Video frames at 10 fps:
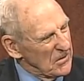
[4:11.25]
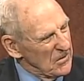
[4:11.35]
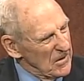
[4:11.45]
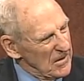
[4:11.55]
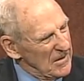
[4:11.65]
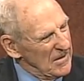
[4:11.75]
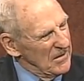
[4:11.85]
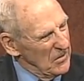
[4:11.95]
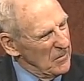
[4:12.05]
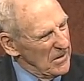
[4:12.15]
degree
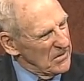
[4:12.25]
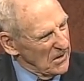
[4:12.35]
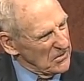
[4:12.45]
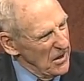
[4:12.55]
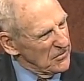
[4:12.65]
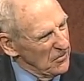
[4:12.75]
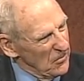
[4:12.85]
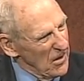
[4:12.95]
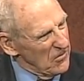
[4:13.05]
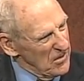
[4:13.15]
to be a successful
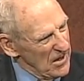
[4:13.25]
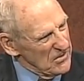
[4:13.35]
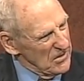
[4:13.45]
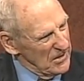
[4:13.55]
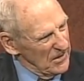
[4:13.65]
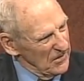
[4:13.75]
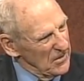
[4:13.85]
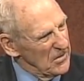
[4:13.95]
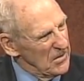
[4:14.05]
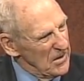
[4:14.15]
recreation leader.
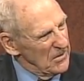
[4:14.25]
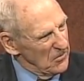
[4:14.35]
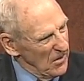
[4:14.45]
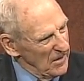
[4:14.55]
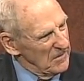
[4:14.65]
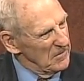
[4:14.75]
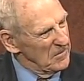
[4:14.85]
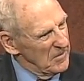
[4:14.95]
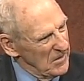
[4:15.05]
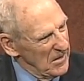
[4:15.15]
You need the right
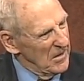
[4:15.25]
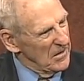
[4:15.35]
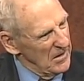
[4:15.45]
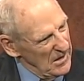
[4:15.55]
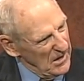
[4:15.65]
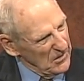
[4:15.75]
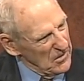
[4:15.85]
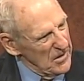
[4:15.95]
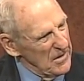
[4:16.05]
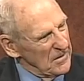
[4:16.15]

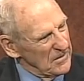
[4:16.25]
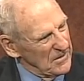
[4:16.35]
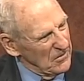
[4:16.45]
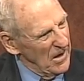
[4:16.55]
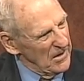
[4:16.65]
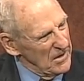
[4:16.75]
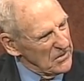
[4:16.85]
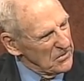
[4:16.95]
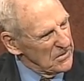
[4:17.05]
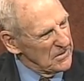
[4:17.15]
ingredients, the right
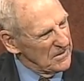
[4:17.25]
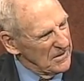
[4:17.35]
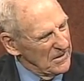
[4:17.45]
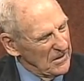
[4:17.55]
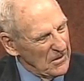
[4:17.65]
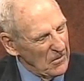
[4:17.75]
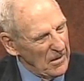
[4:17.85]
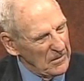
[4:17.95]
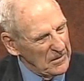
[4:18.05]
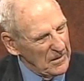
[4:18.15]
interests, and the right
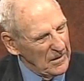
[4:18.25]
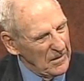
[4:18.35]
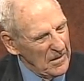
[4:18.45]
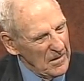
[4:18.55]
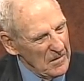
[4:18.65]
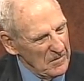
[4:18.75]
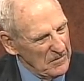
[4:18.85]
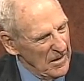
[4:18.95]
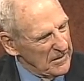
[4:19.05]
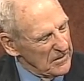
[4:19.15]

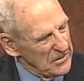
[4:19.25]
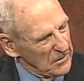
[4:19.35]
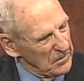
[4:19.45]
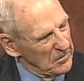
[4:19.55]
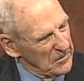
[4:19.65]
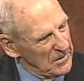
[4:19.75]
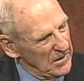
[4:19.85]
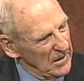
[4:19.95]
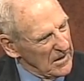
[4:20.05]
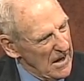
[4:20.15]
methods to
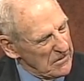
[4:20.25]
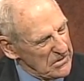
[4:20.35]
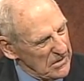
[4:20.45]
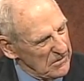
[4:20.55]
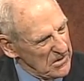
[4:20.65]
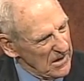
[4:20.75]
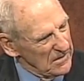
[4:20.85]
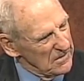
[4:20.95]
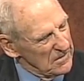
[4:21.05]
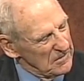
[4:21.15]
accomplish your objectives.